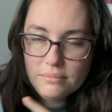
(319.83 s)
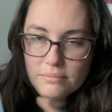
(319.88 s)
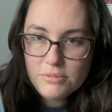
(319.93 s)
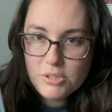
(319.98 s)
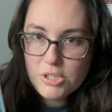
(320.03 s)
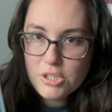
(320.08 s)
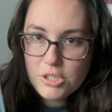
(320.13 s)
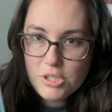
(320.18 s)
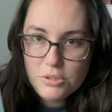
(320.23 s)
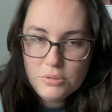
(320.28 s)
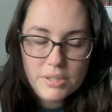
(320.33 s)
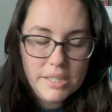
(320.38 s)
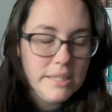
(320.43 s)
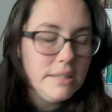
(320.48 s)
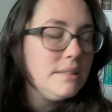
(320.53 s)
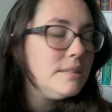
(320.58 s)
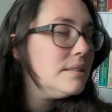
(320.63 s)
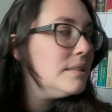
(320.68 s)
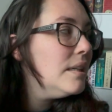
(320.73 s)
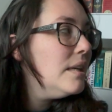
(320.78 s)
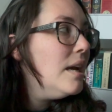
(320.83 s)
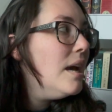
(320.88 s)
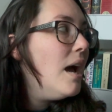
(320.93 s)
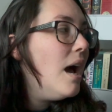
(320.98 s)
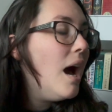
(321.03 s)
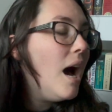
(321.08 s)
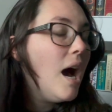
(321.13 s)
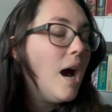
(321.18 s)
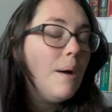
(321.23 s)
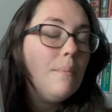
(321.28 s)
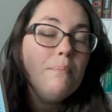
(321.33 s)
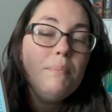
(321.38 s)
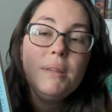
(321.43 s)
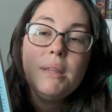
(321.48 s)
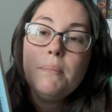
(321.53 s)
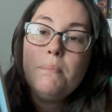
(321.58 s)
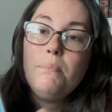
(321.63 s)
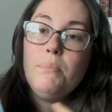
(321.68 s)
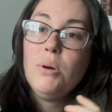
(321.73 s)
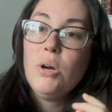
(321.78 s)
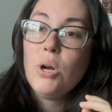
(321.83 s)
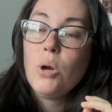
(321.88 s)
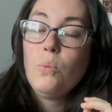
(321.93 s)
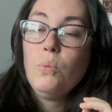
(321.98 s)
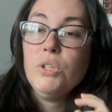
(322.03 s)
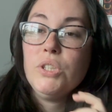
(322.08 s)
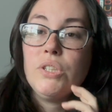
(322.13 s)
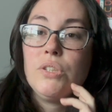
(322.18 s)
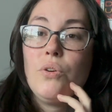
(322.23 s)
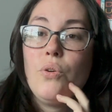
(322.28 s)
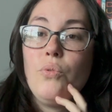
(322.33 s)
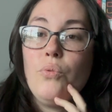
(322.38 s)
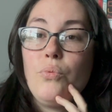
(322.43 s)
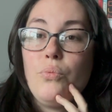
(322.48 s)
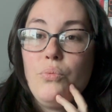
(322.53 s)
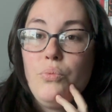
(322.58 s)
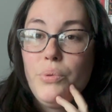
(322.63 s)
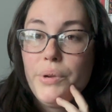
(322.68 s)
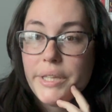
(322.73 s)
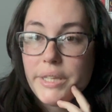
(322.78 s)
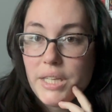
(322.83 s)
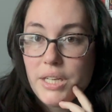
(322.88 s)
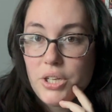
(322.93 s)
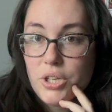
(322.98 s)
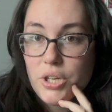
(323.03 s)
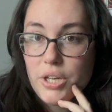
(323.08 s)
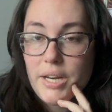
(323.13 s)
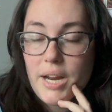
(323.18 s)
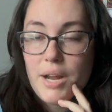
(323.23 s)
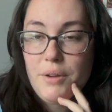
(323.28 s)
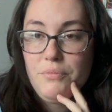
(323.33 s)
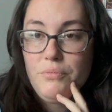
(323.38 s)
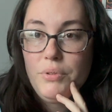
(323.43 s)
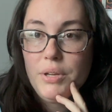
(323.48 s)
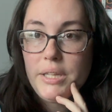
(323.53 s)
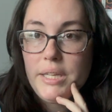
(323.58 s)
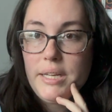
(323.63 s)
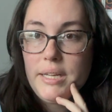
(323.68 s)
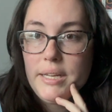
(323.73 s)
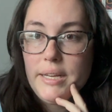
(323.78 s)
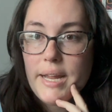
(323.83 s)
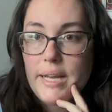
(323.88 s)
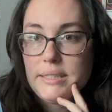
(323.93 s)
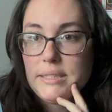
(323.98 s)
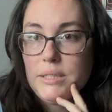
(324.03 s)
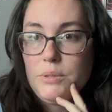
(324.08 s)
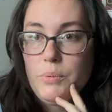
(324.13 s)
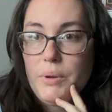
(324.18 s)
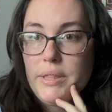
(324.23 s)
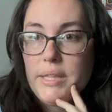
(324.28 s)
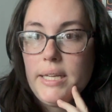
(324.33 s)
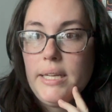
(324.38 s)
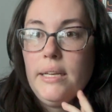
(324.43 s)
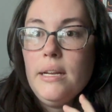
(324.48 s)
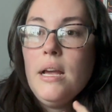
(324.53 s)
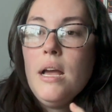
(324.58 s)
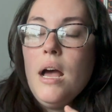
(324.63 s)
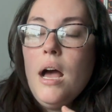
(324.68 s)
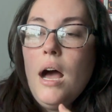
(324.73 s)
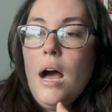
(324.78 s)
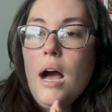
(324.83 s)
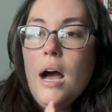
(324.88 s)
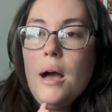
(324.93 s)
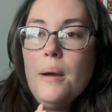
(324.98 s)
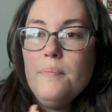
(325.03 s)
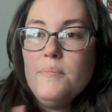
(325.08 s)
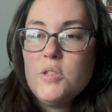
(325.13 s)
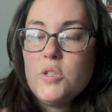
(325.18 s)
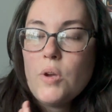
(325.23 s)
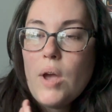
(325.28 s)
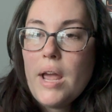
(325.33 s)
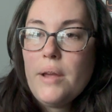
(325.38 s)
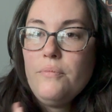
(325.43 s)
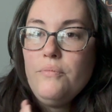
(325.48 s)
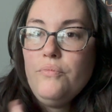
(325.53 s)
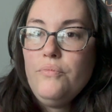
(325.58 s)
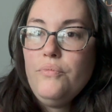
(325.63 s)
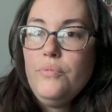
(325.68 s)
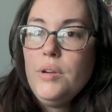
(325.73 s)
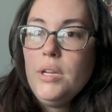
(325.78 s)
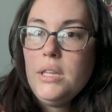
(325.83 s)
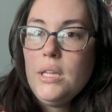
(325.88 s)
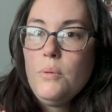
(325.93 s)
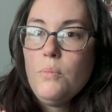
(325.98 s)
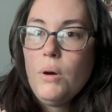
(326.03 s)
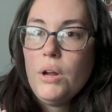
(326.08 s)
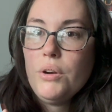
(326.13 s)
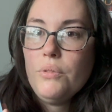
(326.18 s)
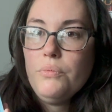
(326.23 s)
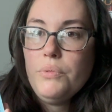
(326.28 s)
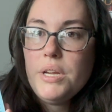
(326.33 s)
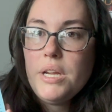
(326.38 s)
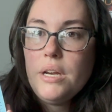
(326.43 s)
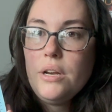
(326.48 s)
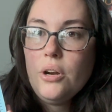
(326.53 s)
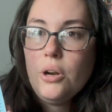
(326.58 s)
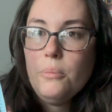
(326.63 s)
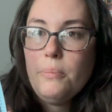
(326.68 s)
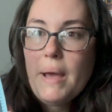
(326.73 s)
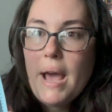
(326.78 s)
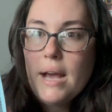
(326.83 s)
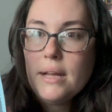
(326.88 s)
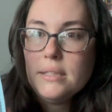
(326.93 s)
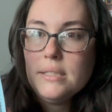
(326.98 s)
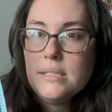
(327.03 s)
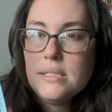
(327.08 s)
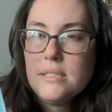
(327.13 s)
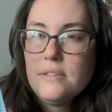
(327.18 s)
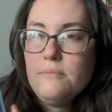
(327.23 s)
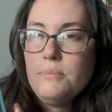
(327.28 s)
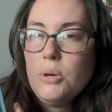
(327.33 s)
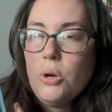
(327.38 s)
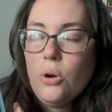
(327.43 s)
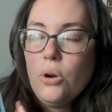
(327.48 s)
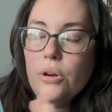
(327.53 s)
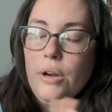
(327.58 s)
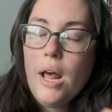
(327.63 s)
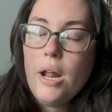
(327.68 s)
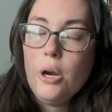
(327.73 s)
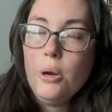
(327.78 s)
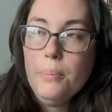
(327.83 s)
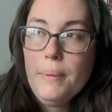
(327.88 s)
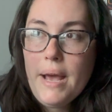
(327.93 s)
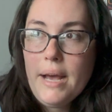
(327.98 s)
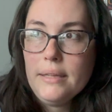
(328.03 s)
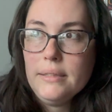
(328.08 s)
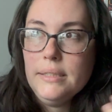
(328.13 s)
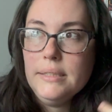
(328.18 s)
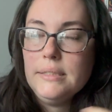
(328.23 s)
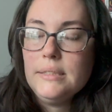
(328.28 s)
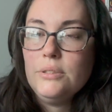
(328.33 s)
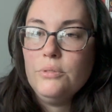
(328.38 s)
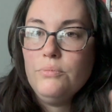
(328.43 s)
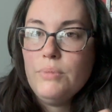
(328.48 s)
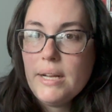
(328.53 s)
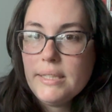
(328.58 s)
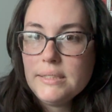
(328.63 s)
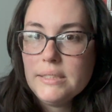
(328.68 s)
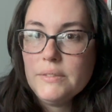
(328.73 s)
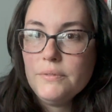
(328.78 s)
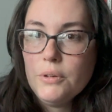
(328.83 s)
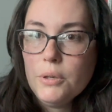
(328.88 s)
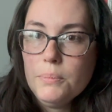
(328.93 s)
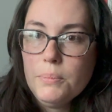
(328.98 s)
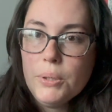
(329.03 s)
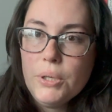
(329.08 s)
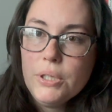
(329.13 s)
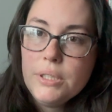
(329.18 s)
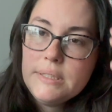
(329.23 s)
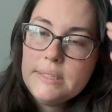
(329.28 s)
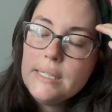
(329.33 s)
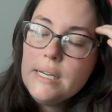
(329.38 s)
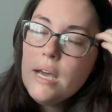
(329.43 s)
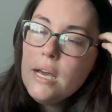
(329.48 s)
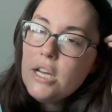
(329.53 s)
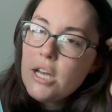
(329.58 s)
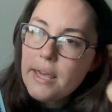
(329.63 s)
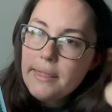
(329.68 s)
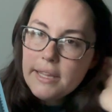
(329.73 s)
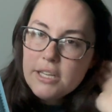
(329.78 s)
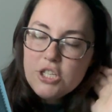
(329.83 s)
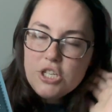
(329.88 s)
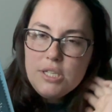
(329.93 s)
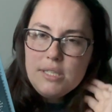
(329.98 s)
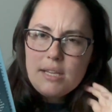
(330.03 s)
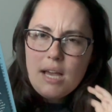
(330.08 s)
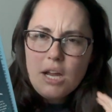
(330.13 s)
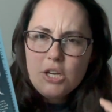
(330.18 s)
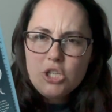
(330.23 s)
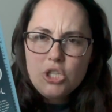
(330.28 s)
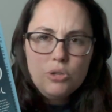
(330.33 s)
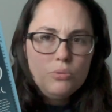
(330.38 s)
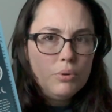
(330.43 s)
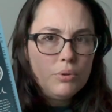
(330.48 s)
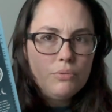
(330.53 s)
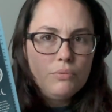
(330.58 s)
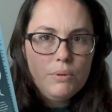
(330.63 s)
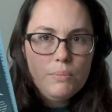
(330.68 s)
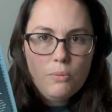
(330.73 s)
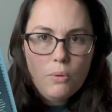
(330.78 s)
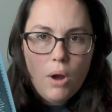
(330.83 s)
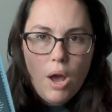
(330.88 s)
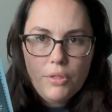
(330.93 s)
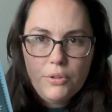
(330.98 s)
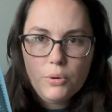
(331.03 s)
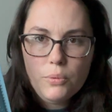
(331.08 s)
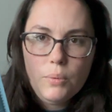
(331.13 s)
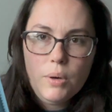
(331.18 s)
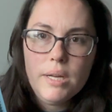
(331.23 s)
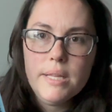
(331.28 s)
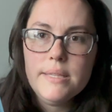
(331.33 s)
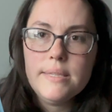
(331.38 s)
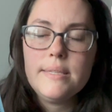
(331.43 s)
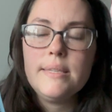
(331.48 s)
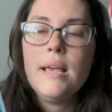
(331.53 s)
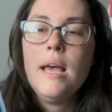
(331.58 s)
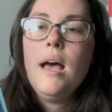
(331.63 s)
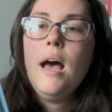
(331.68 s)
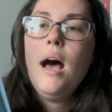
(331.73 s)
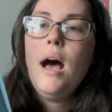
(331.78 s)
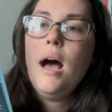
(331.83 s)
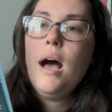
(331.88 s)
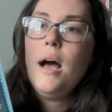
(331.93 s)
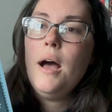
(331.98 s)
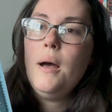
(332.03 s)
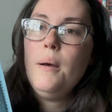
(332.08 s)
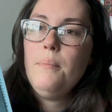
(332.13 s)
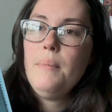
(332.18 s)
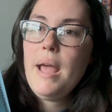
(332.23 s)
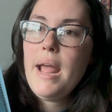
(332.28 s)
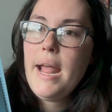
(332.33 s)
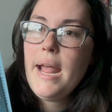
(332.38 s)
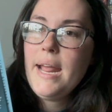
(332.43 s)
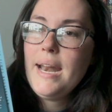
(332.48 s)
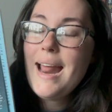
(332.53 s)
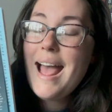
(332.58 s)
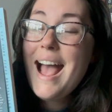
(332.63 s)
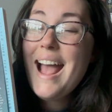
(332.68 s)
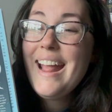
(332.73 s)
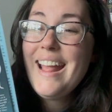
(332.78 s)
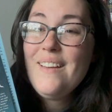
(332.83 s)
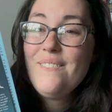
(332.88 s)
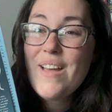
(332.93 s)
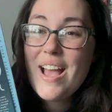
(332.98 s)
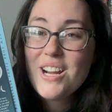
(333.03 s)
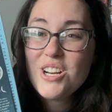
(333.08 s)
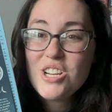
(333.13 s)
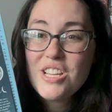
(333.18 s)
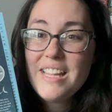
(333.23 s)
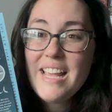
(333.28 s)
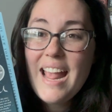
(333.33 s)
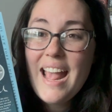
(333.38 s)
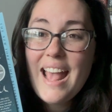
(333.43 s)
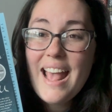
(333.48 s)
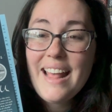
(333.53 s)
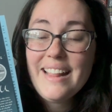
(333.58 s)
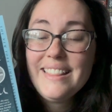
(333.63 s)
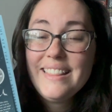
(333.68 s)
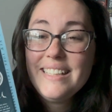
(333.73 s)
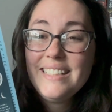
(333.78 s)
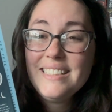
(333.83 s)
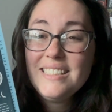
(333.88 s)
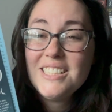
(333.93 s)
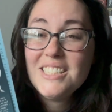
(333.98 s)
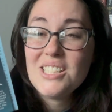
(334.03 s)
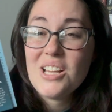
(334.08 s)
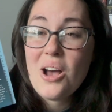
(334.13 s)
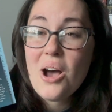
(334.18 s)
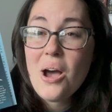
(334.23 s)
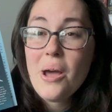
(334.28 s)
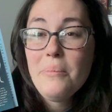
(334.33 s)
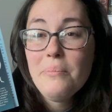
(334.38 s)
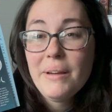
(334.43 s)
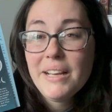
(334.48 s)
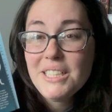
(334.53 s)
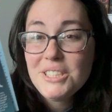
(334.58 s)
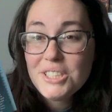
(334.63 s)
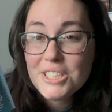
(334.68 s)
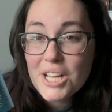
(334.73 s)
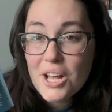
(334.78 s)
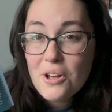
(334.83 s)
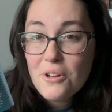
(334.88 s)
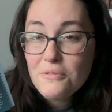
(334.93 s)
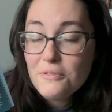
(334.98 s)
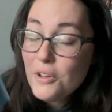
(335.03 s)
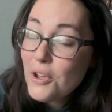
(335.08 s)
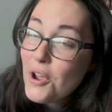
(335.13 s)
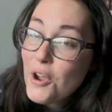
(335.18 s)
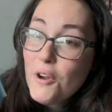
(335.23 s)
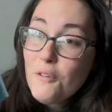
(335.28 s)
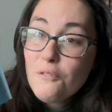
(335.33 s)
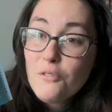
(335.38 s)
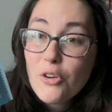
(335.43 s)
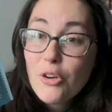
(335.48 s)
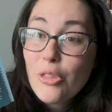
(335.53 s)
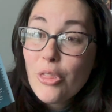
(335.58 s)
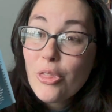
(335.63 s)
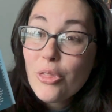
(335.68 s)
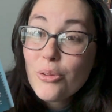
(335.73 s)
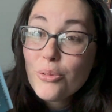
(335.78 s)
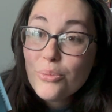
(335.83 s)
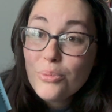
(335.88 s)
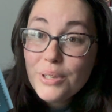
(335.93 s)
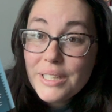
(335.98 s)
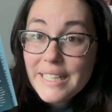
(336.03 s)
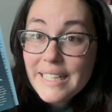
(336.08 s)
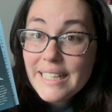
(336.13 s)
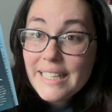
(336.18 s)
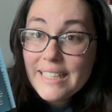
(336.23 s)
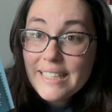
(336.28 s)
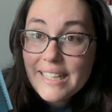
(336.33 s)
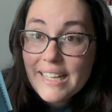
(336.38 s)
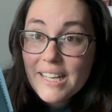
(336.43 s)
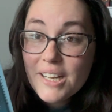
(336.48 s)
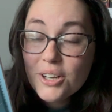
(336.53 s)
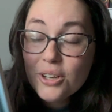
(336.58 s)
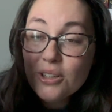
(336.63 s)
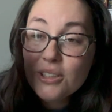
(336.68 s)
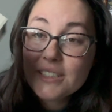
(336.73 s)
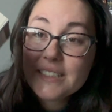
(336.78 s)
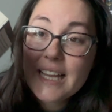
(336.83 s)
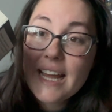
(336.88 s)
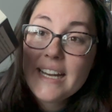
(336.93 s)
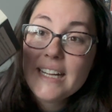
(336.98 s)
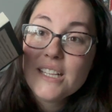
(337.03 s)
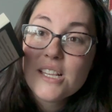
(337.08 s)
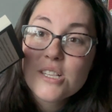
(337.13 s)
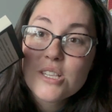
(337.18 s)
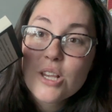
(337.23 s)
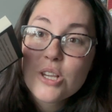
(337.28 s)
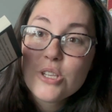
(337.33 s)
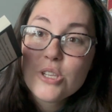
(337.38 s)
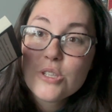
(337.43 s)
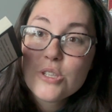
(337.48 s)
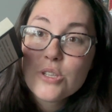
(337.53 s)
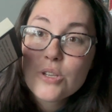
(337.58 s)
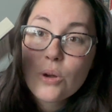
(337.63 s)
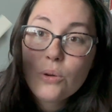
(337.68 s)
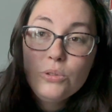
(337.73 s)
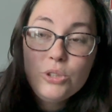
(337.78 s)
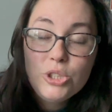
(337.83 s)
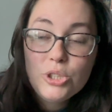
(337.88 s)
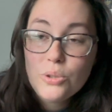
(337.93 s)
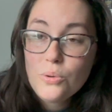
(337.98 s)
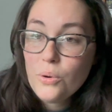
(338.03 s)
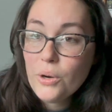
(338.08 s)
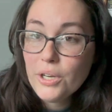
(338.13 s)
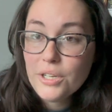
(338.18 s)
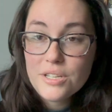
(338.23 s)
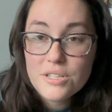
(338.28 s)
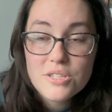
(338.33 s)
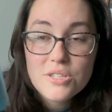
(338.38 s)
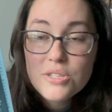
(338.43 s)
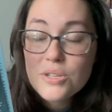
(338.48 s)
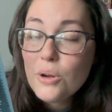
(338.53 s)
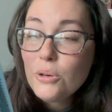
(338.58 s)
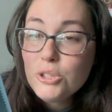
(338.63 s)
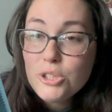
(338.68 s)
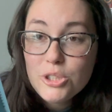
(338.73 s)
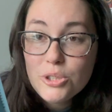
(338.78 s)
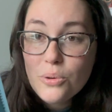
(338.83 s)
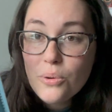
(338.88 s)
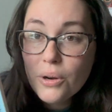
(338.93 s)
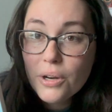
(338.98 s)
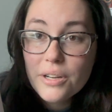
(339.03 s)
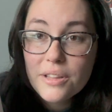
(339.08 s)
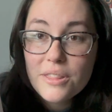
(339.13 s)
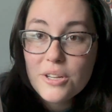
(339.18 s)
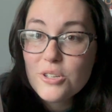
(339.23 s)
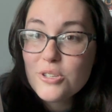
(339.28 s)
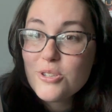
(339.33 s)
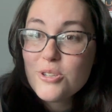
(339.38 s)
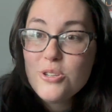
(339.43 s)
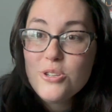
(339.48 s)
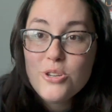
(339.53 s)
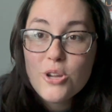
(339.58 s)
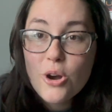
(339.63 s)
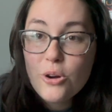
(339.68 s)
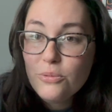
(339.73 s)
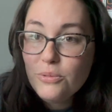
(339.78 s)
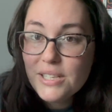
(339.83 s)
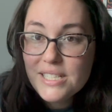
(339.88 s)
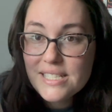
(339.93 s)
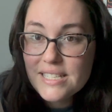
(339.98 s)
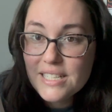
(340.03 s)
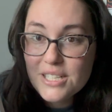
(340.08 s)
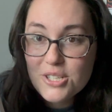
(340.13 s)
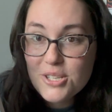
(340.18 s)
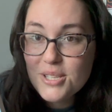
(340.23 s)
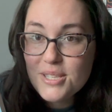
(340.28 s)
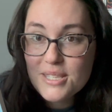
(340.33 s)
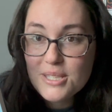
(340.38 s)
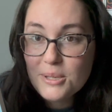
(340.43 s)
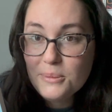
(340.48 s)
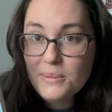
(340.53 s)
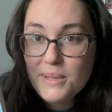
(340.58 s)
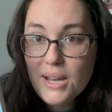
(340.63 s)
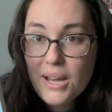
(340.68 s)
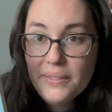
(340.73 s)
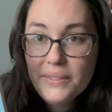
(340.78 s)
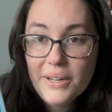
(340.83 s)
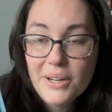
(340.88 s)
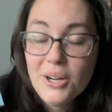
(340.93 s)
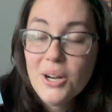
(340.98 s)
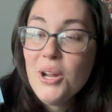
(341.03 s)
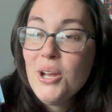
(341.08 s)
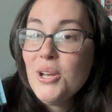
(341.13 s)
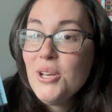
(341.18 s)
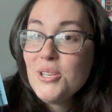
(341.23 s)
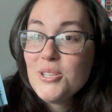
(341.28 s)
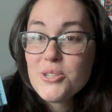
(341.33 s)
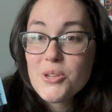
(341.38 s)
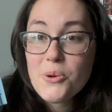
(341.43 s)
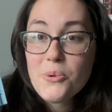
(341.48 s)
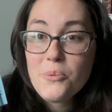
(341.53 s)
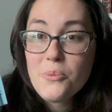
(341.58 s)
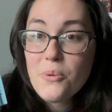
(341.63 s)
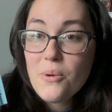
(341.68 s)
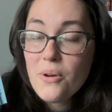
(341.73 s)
to-do list. But the book was really good. I really connected with it. So I really want to read her backlist of, or not her backlist, the rest of her books. I think she's got 2 or 3 more other ones. And I have actually had this on my shelf for 3 years, and it's so short, so short. There's no reason it should still be on there. So